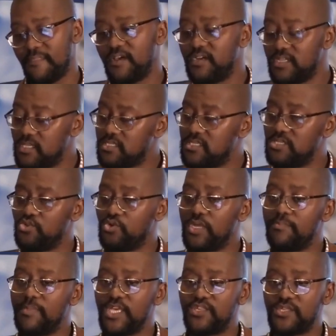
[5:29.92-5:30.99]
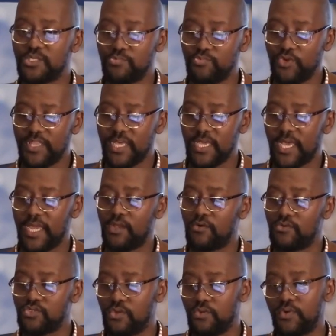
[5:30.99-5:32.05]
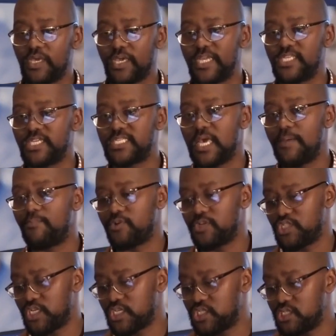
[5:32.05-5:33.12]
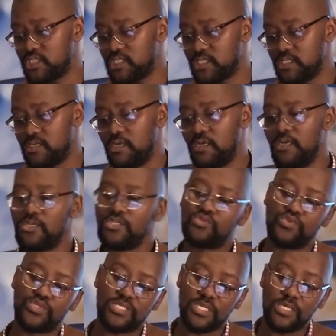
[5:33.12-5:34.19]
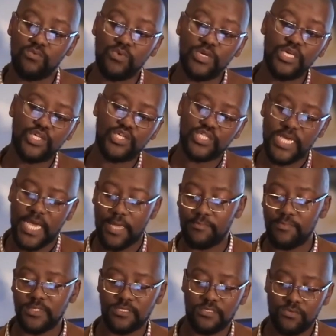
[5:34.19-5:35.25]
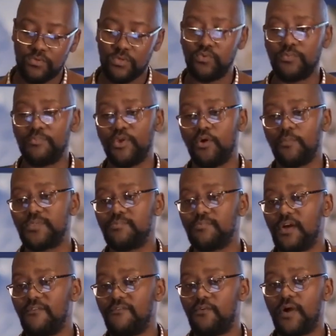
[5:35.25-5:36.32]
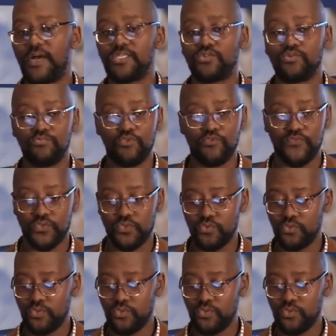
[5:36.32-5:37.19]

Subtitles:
This is your image smoothing, and also looking at your time projections to see which times could be optimal for us to move to.